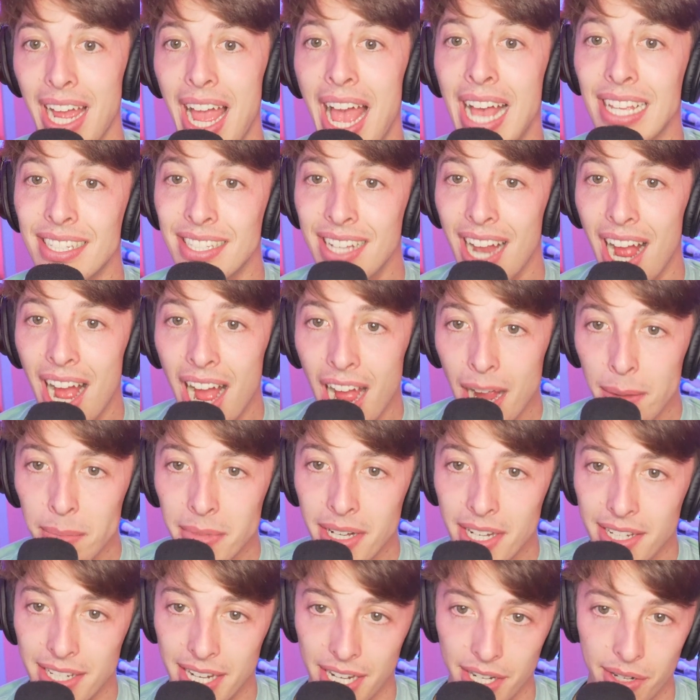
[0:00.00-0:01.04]
As time
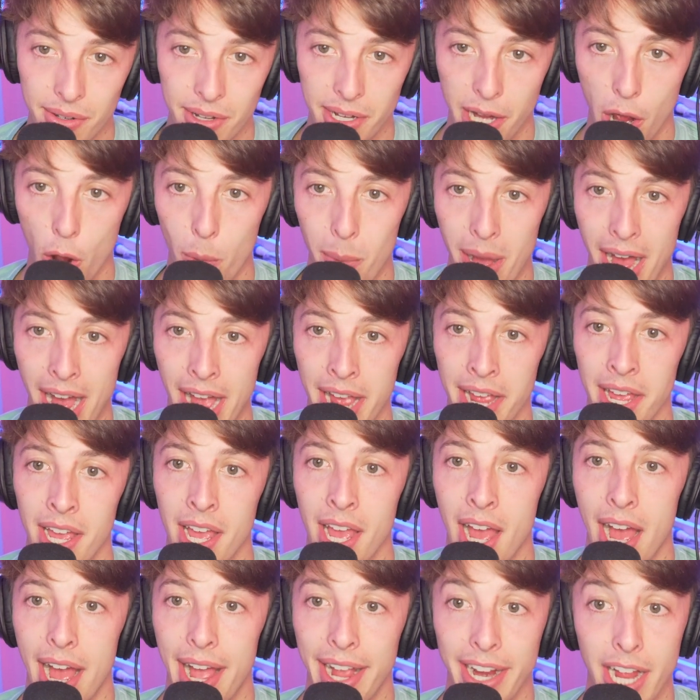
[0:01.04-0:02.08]
continued to go by,
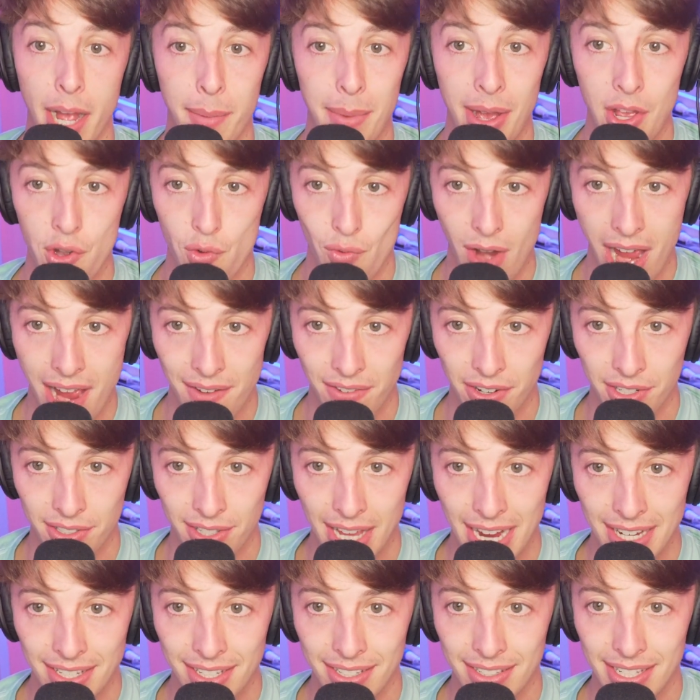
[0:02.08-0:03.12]
I got my driver's
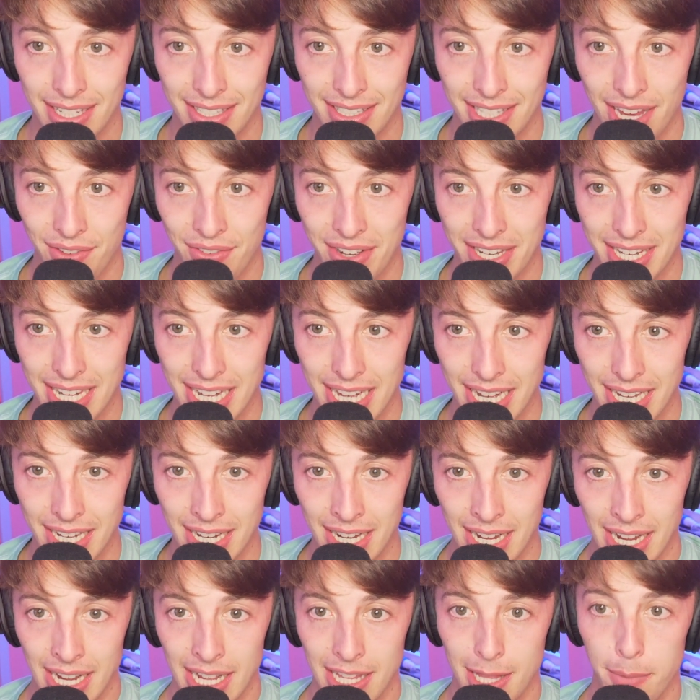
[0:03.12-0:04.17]
license at
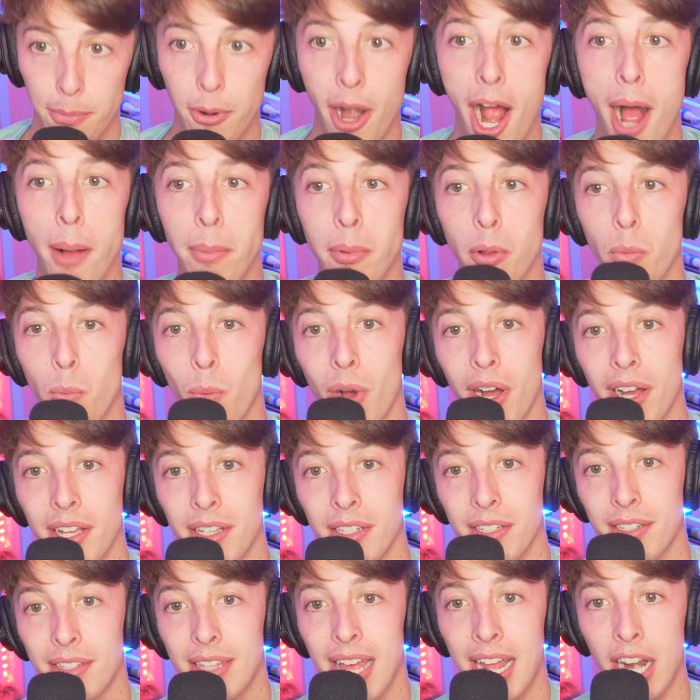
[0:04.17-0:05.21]
17. The problem
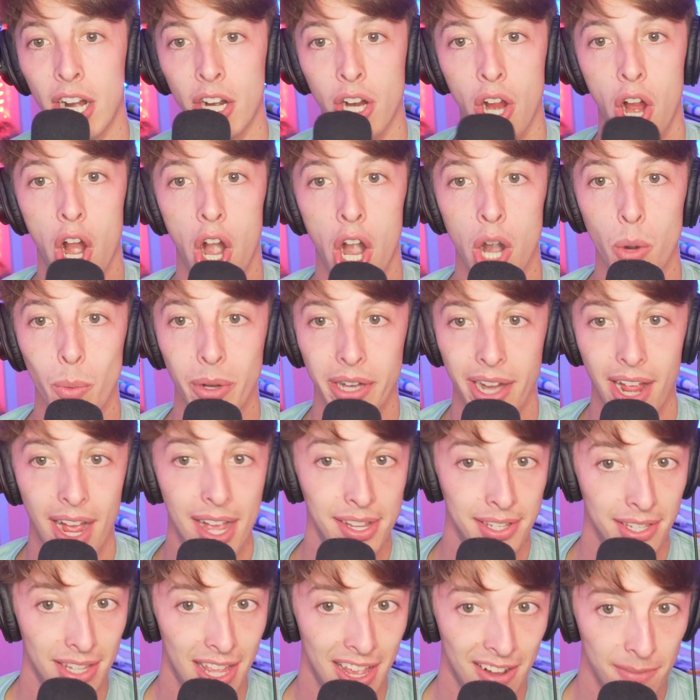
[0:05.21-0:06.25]
was that a car would
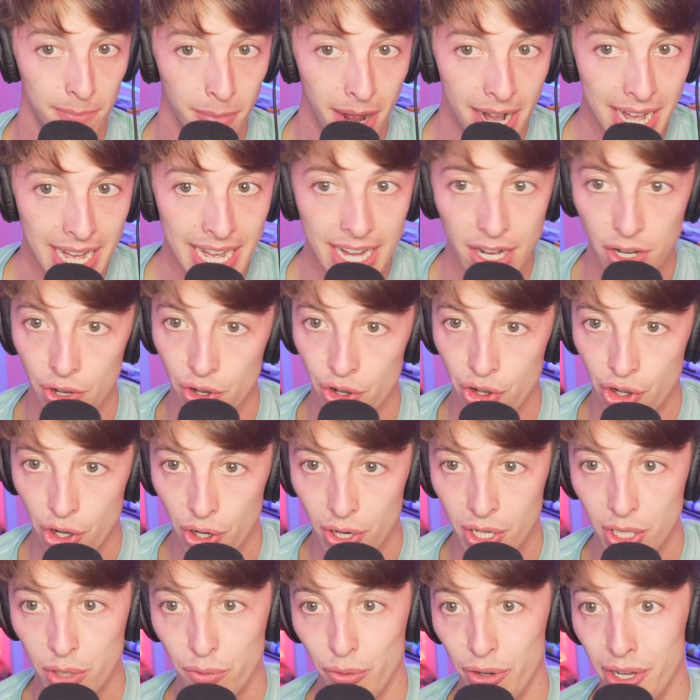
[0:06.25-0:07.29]
cost a lot of money and
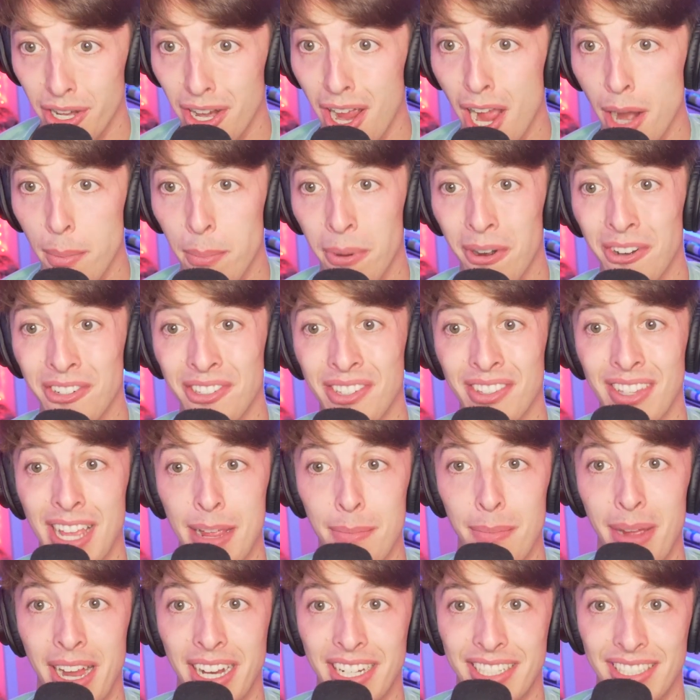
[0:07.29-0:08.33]
insurance for a young person
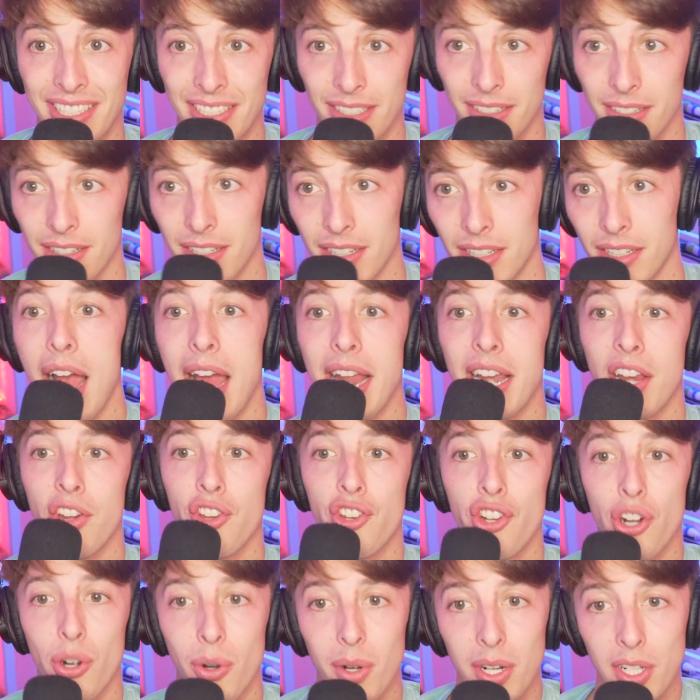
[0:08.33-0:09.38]
like my and
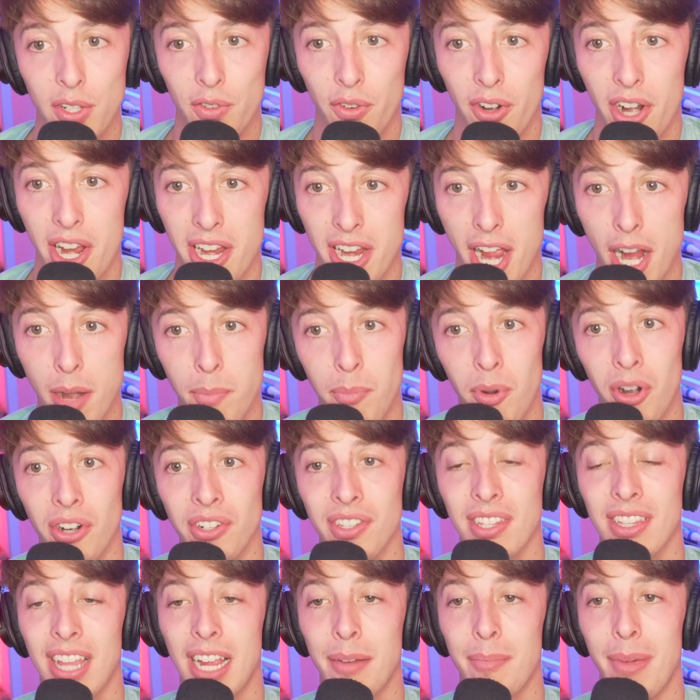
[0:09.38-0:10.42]
insurance for a young
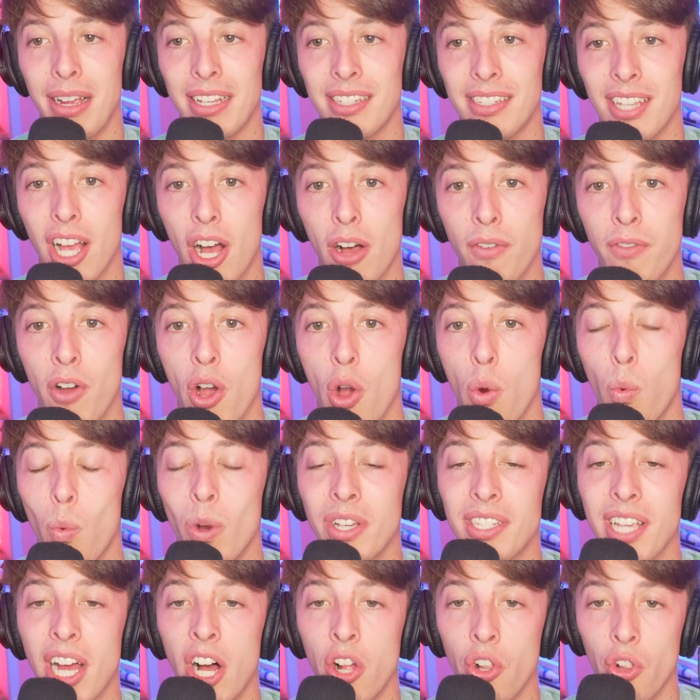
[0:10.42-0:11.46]
person like myself
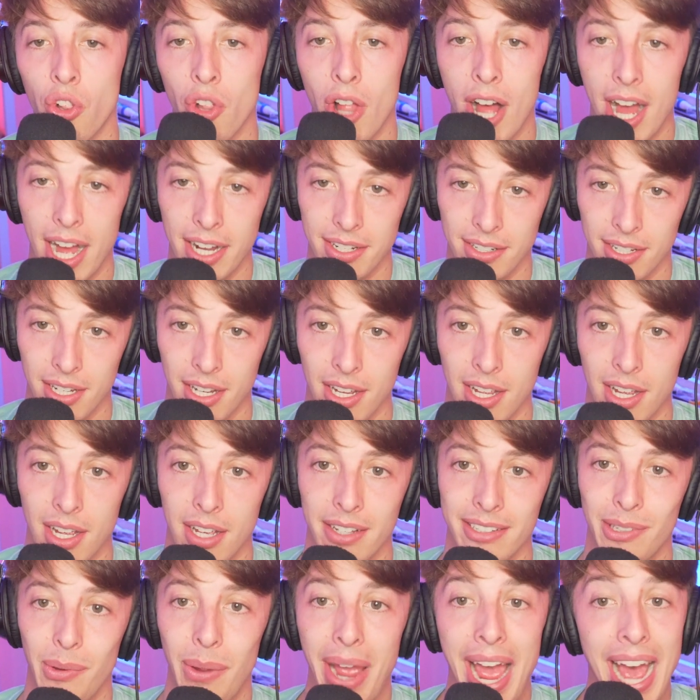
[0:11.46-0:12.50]
was a lot.
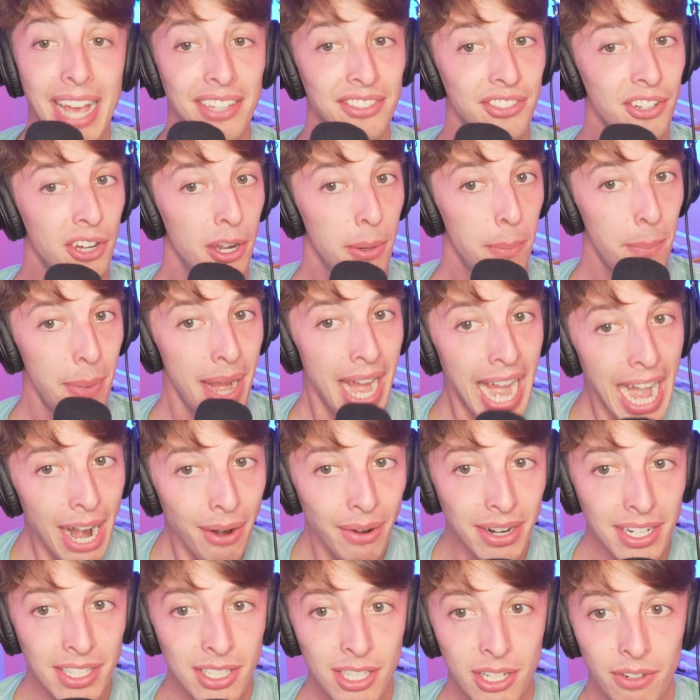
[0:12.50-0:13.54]
So I asked her
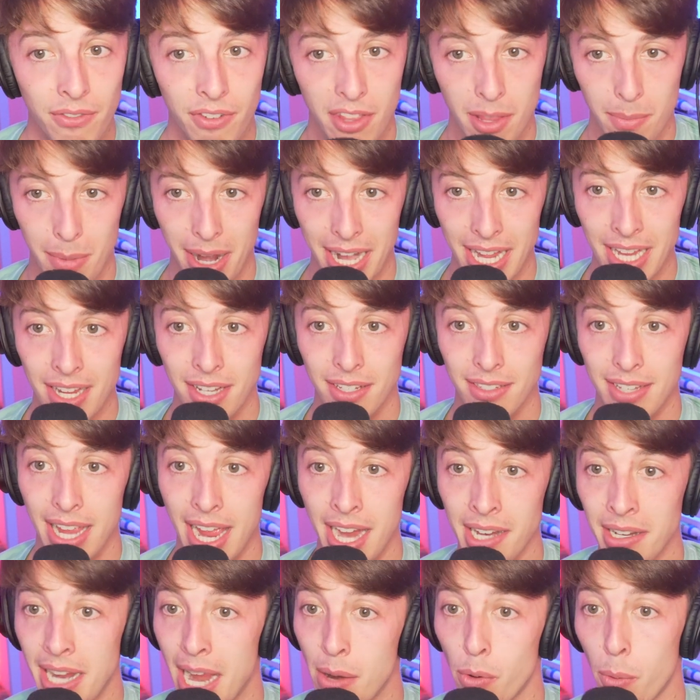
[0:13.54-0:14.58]
parents for the money,
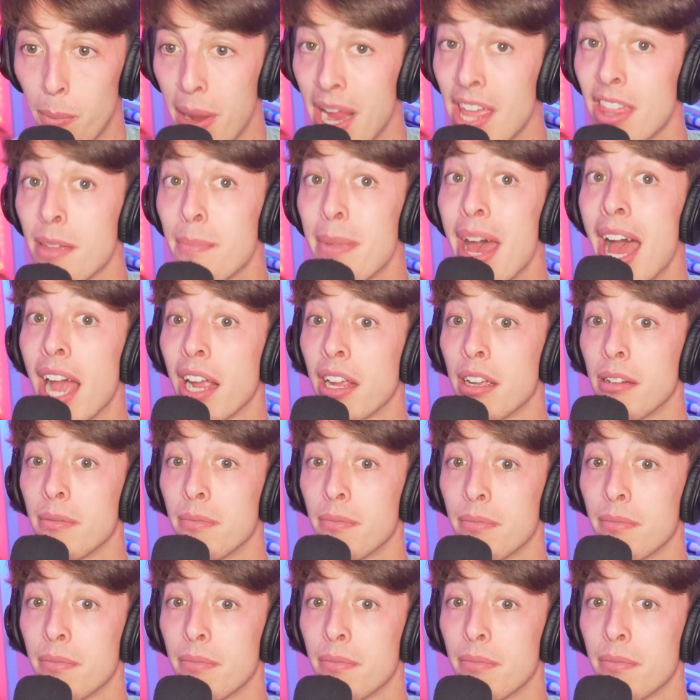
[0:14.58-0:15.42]
saying I will pay them back.